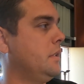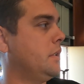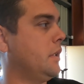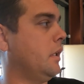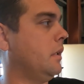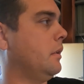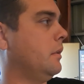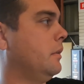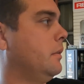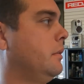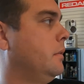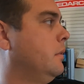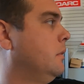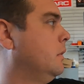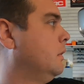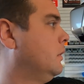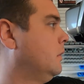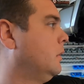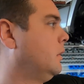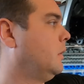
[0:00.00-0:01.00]
So
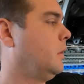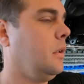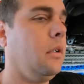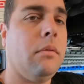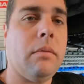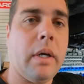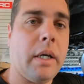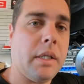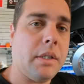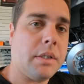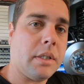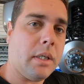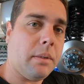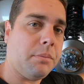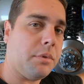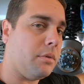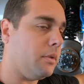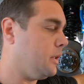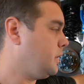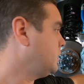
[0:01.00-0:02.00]
radius
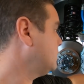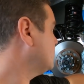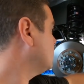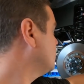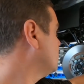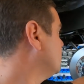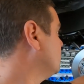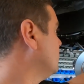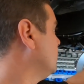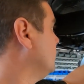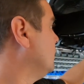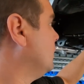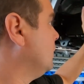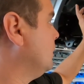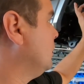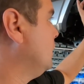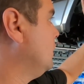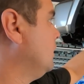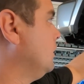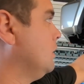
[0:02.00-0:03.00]
arms are in,
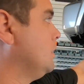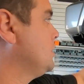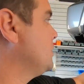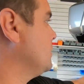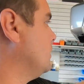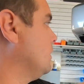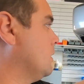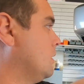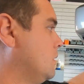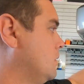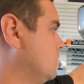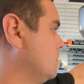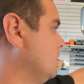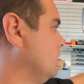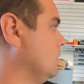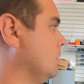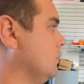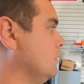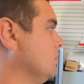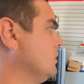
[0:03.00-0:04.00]
shocks,
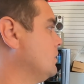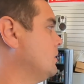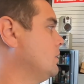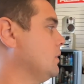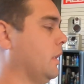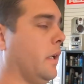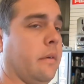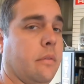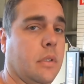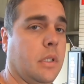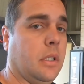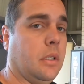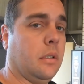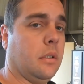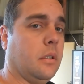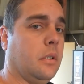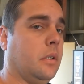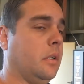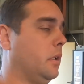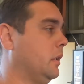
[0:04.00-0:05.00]
coils,
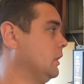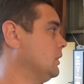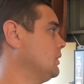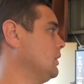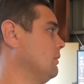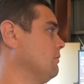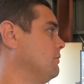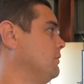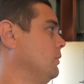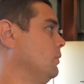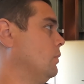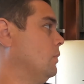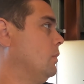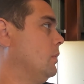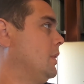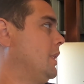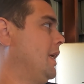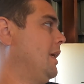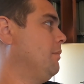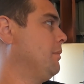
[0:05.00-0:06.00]
everything except
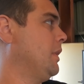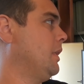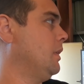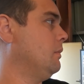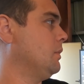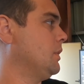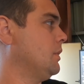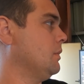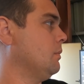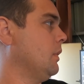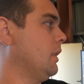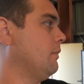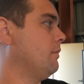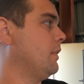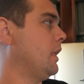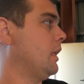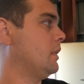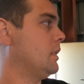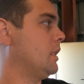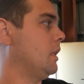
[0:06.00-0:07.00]
for dampener. We're still waiting for
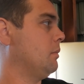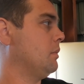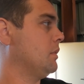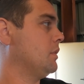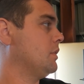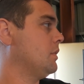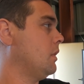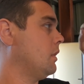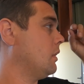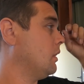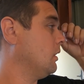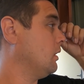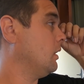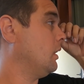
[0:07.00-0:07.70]
that to come into stock.